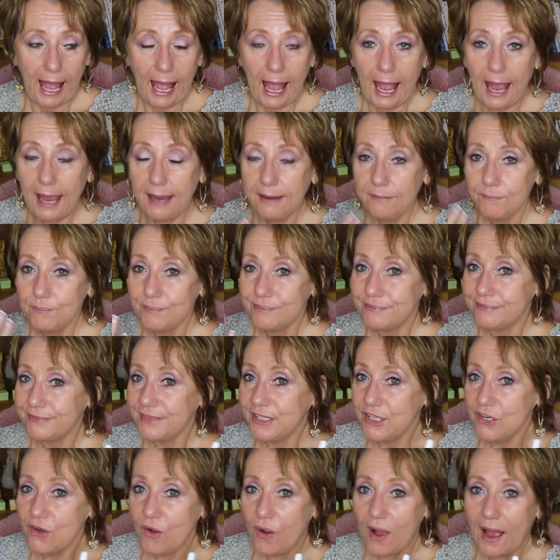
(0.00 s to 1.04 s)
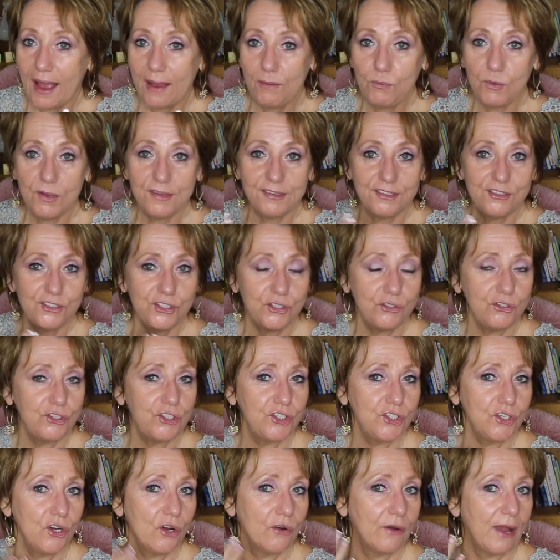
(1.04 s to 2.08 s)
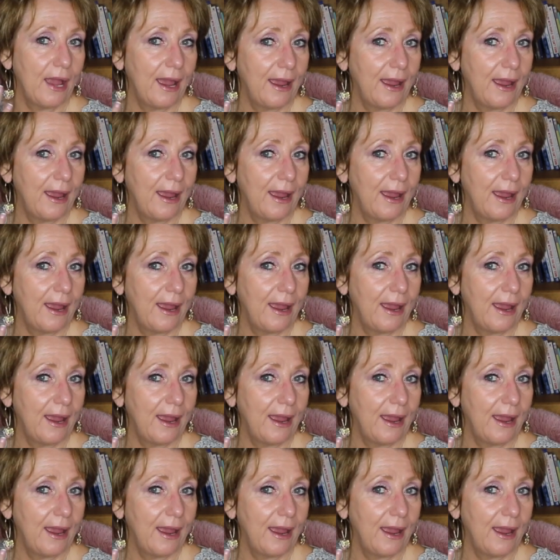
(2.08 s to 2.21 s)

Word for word: I, you know, I wasn't too sure.